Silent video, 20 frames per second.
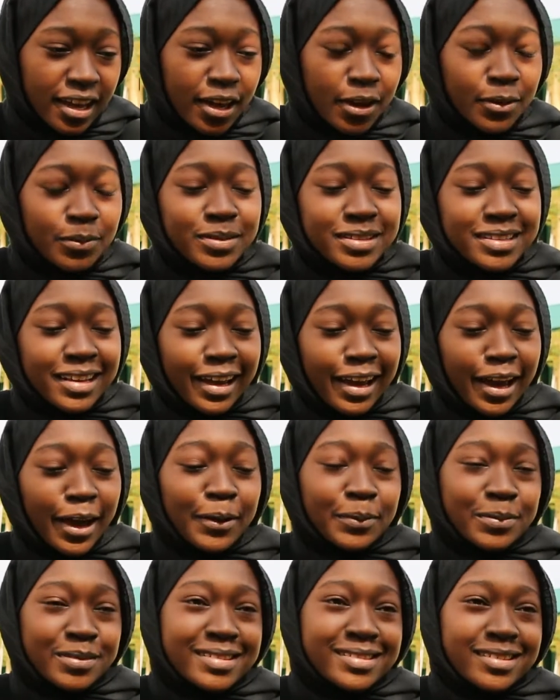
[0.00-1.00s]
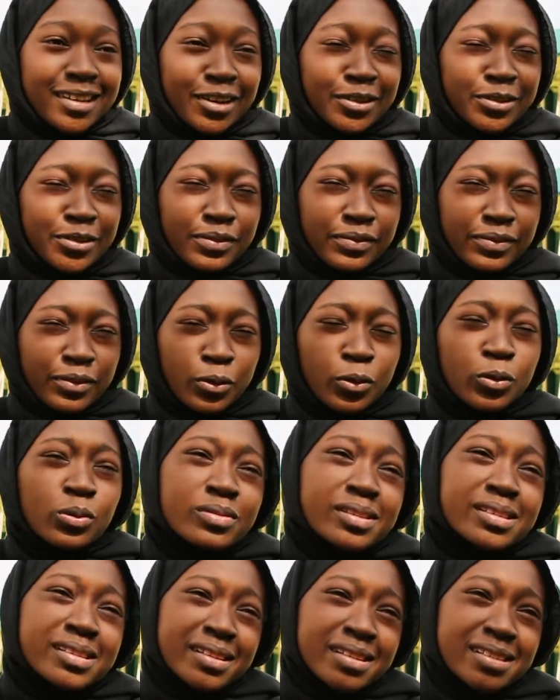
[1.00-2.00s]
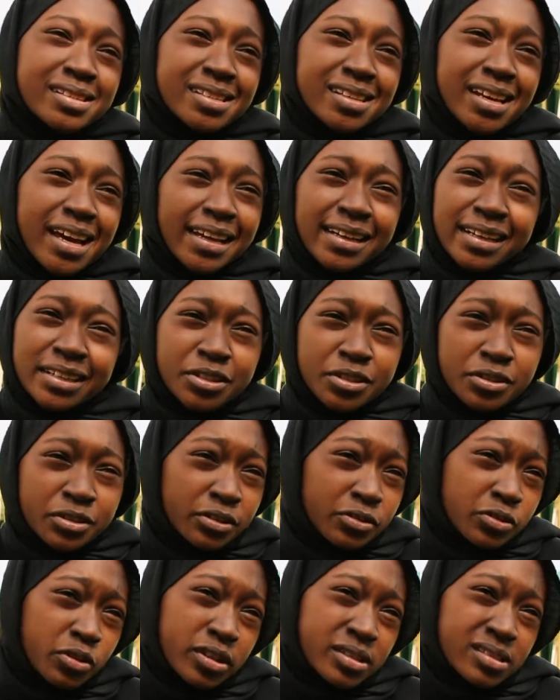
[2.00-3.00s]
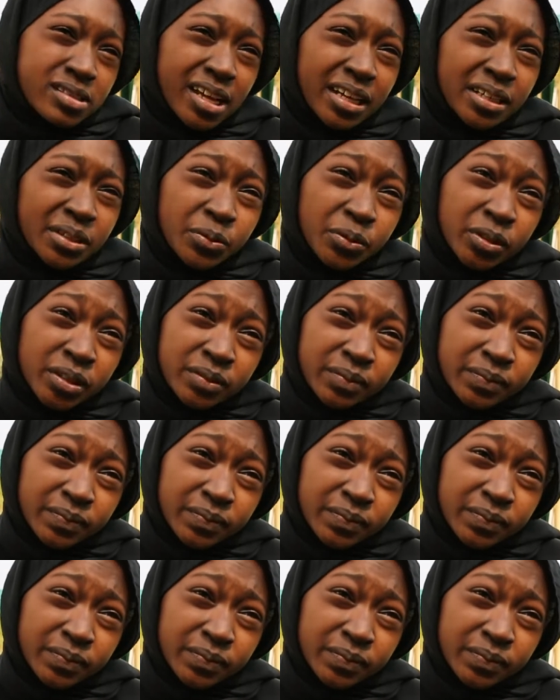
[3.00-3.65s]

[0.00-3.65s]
it was like I was scared of the whole city and I did not trust anyone.